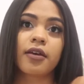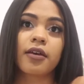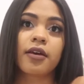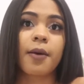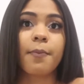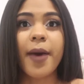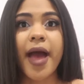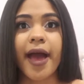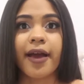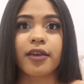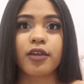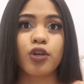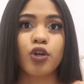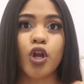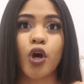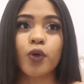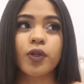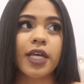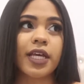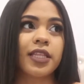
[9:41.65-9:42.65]
come back, you
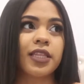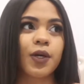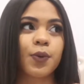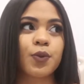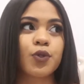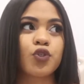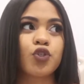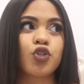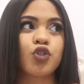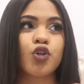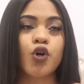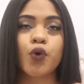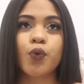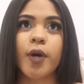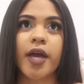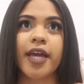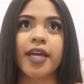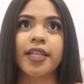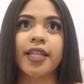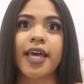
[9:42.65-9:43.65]
know, like there was no
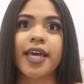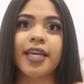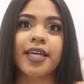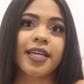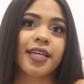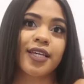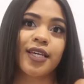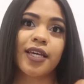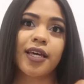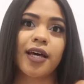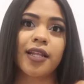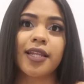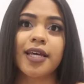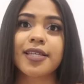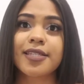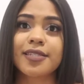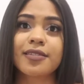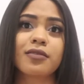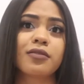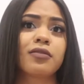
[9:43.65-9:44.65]
way, like
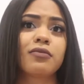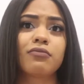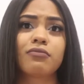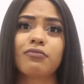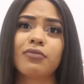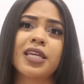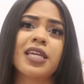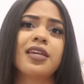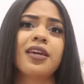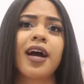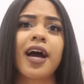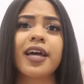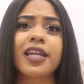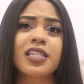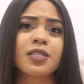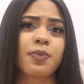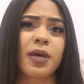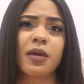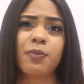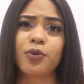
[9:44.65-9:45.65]
unless he got
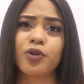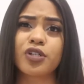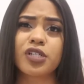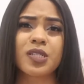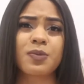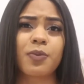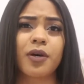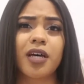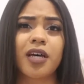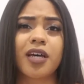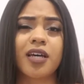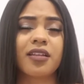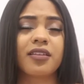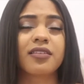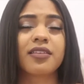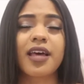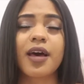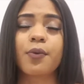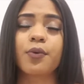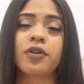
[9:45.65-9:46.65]
his papers,
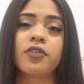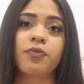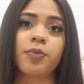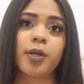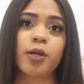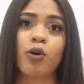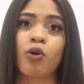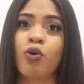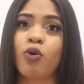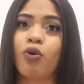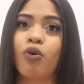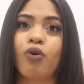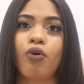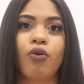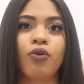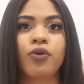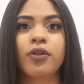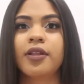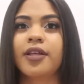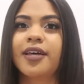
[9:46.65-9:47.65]
but that would have been a
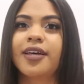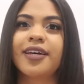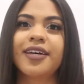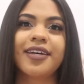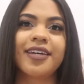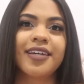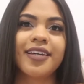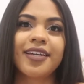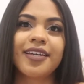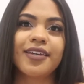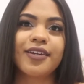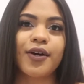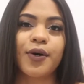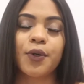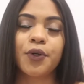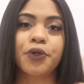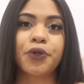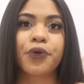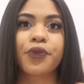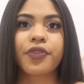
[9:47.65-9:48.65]
whole, you
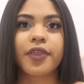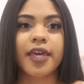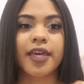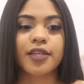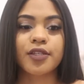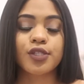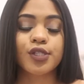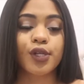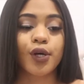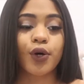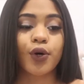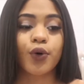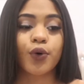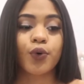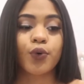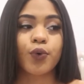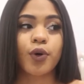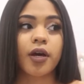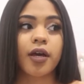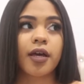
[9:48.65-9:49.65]
know, a whole thing.
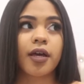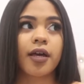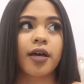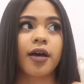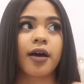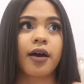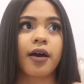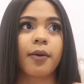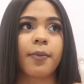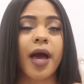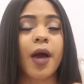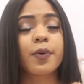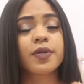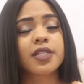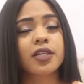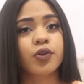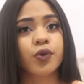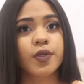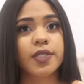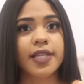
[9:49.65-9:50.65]
So I was
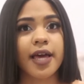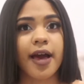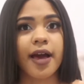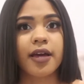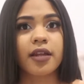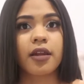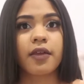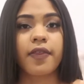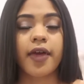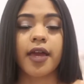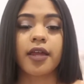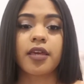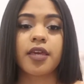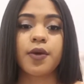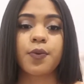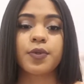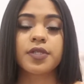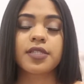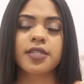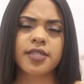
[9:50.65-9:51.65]
a little sad that
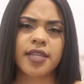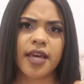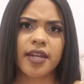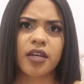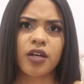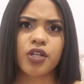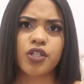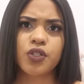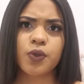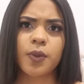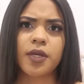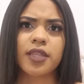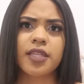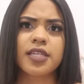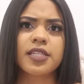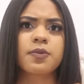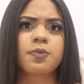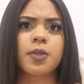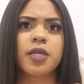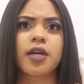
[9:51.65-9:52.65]
he was deciding on doing
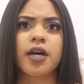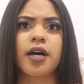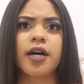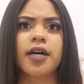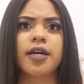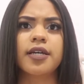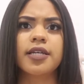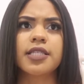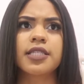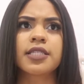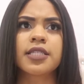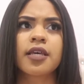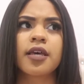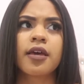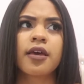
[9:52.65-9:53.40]
this, because,